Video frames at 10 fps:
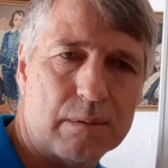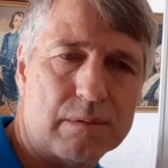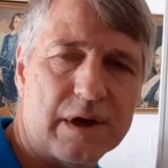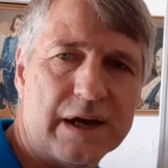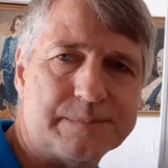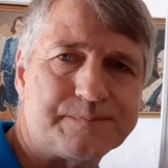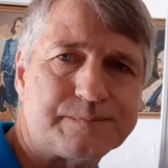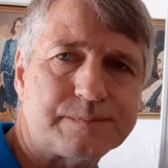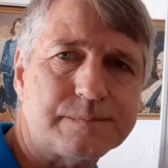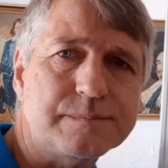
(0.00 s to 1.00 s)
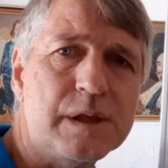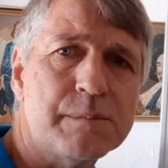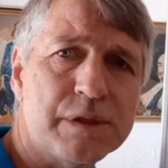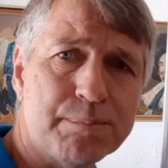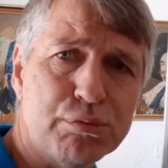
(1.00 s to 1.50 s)
Okay.
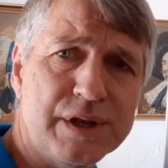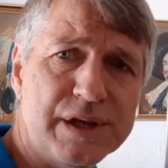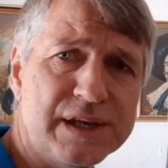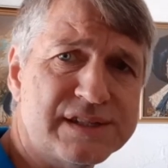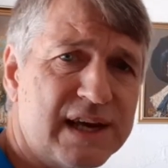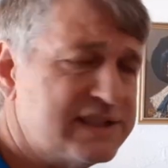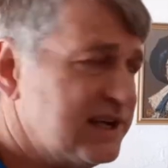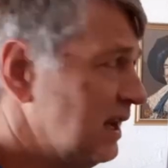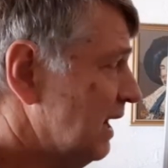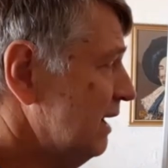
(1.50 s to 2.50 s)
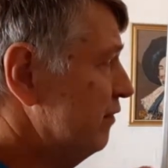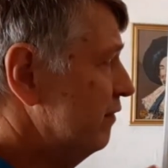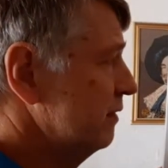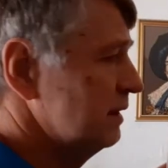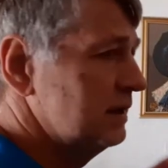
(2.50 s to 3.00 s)
But the point is, they say
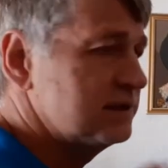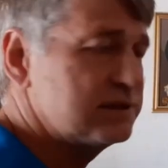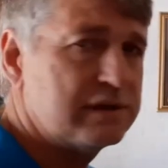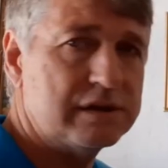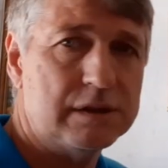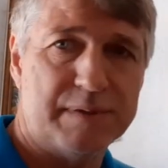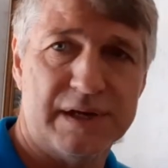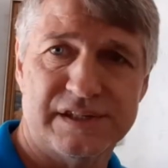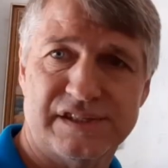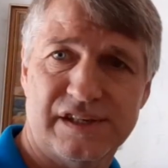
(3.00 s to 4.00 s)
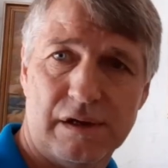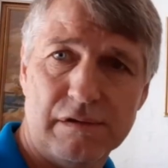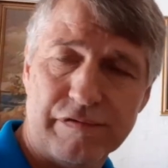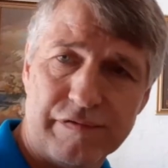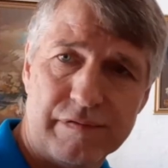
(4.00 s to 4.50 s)
life started by
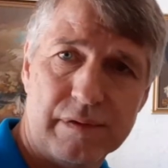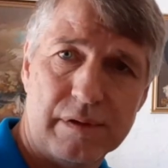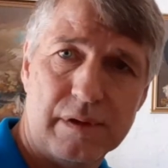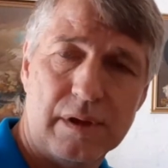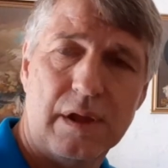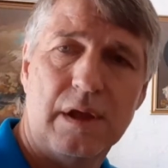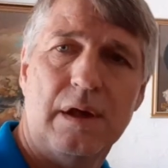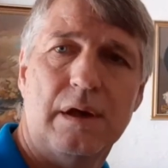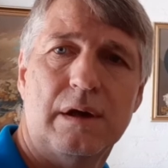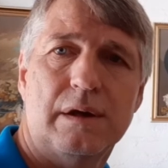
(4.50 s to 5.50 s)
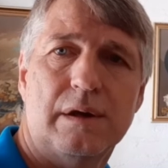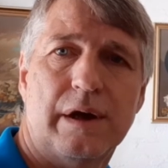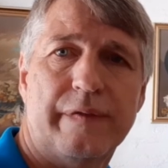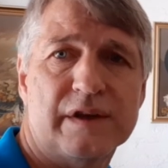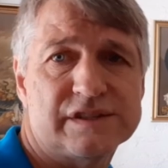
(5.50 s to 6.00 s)
itself
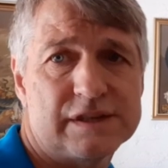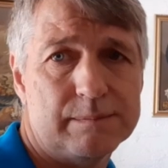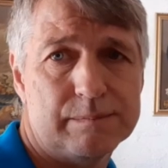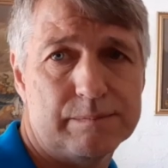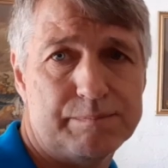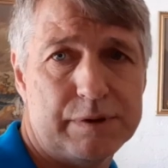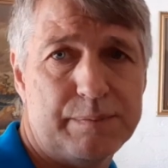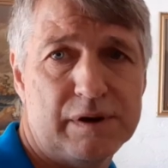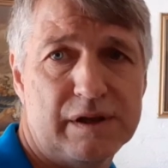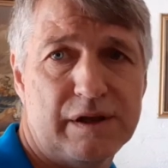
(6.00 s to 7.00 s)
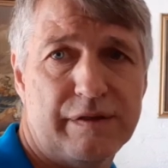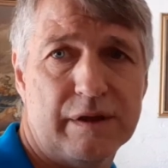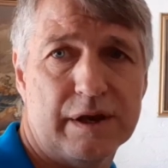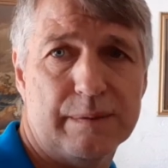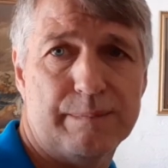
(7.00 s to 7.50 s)
and there's some people
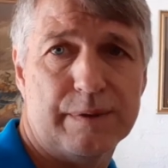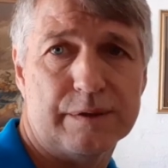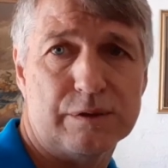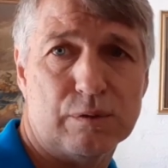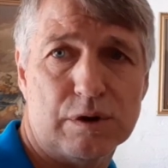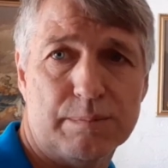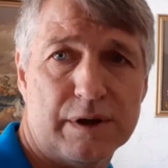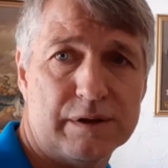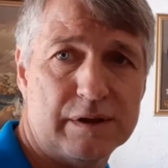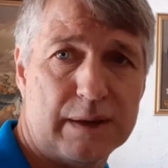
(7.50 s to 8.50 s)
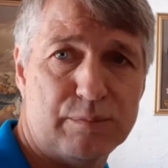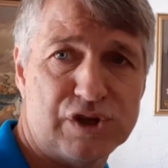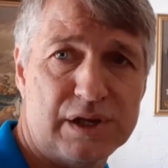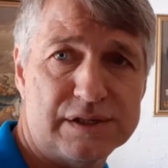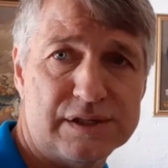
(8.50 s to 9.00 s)
if, uh, that talk about
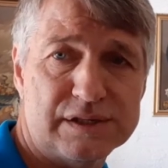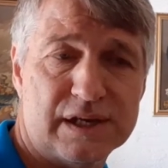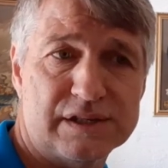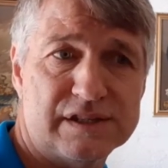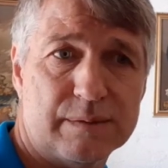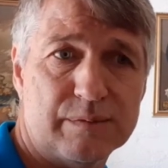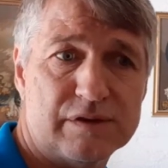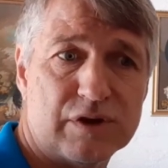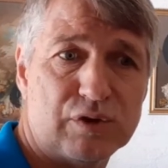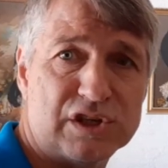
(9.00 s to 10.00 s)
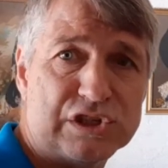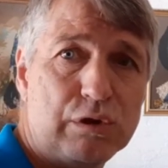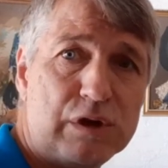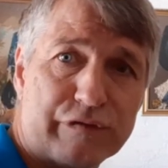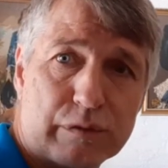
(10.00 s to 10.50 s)
abiogenesis and some that try to
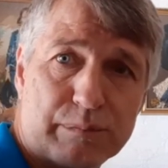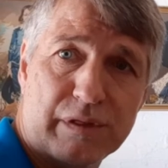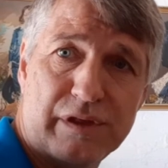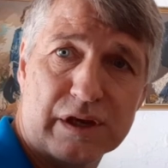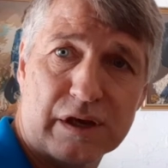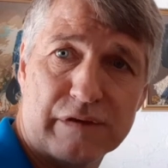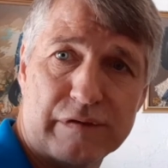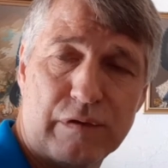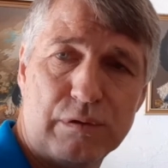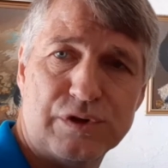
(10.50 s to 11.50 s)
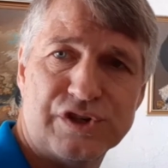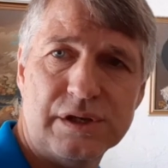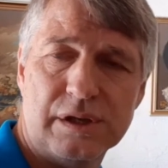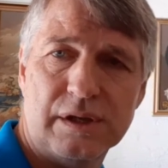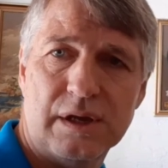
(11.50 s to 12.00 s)
exclude it the theory of
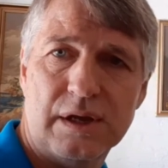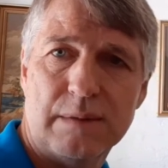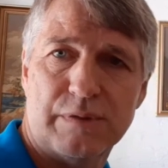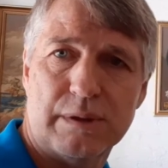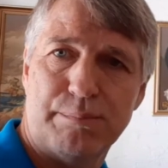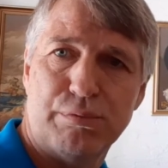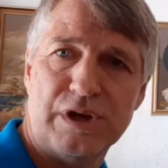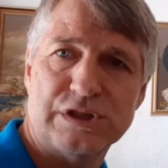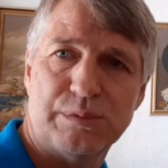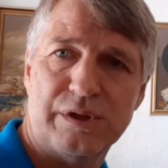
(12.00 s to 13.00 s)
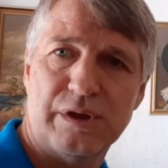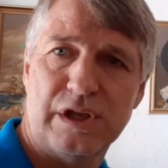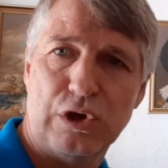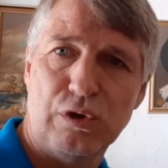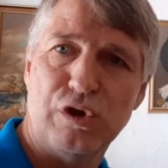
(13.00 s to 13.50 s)
evolution. But the point is, whether you
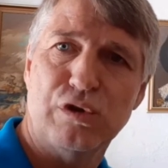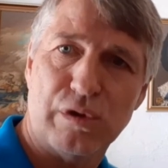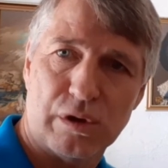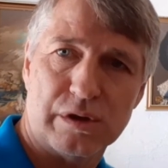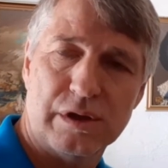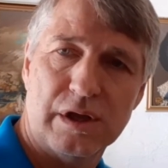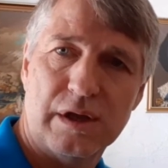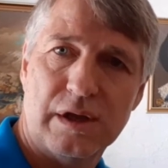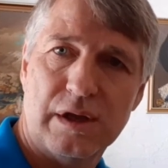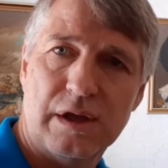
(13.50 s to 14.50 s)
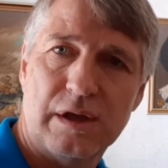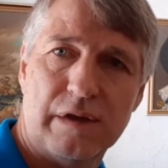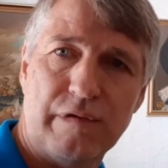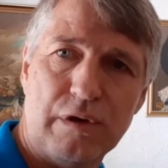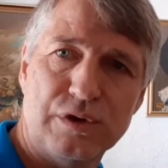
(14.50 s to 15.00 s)
include it or not,
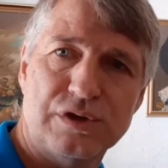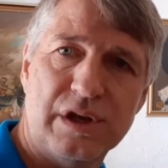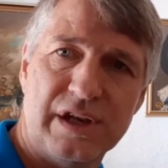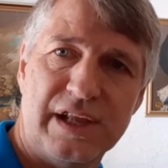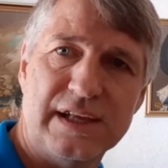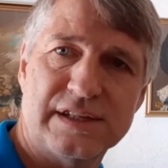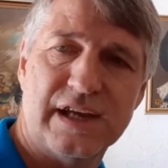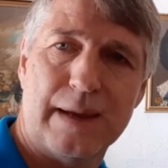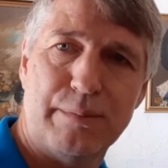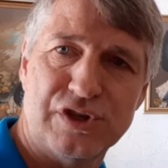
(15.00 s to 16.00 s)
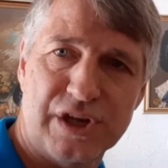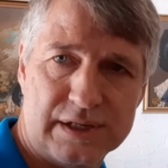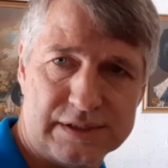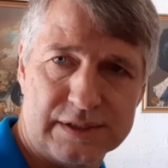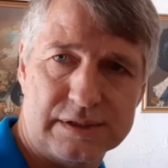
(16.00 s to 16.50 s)
evolution needs
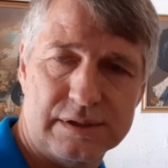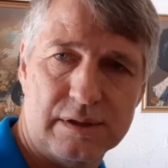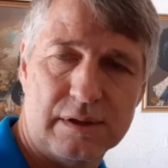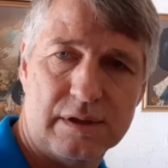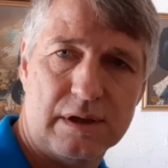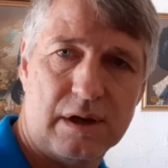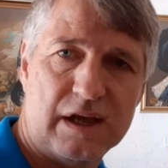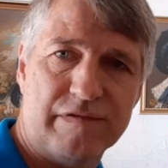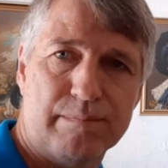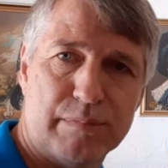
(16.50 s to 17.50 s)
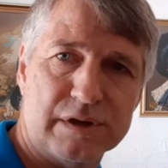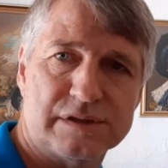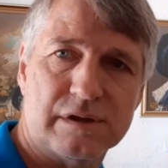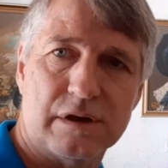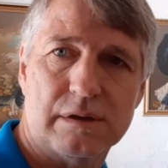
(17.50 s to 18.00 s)
abiogenesis. Life
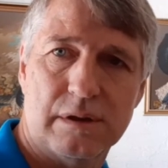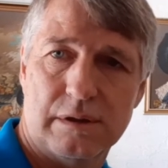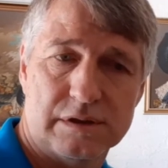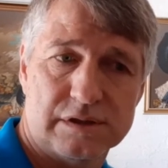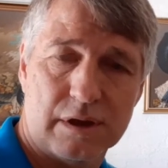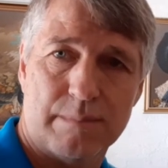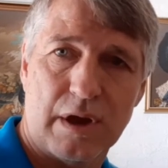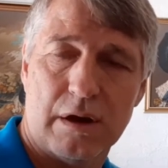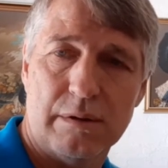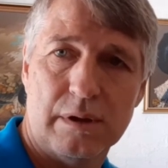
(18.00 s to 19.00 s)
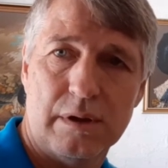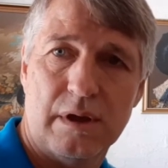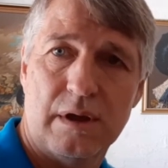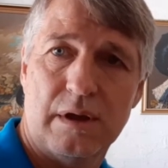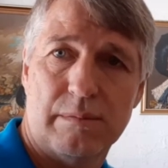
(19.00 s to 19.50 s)
must start somehow
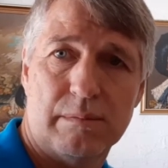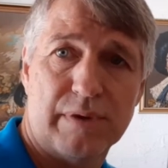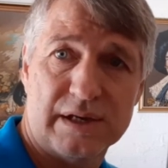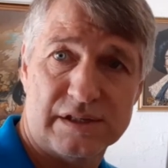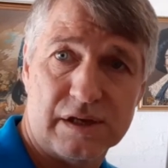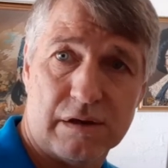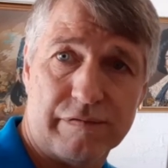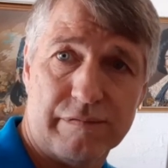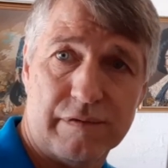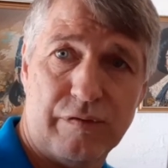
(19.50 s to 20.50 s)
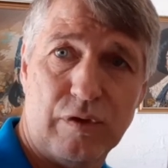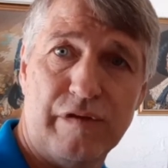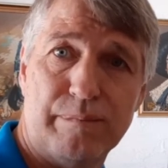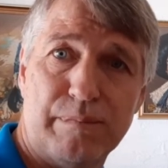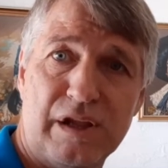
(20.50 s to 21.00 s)
by itself if you
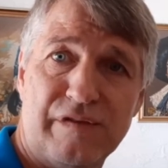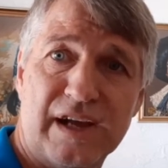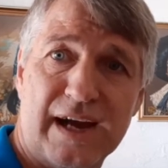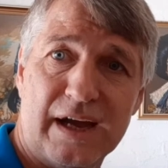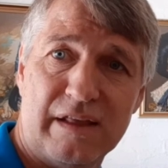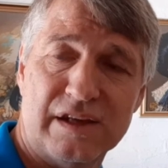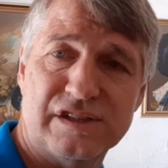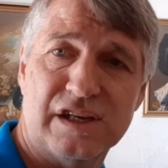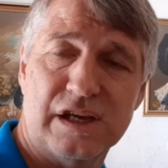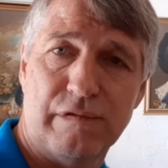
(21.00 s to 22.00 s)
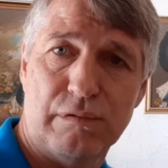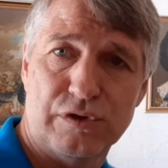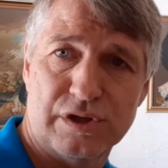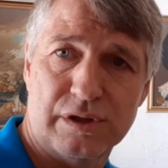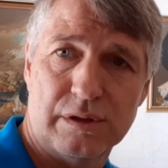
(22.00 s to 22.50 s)
believe in atheistic
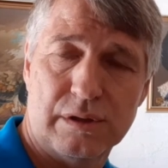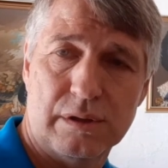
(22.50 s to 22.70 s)
evolution.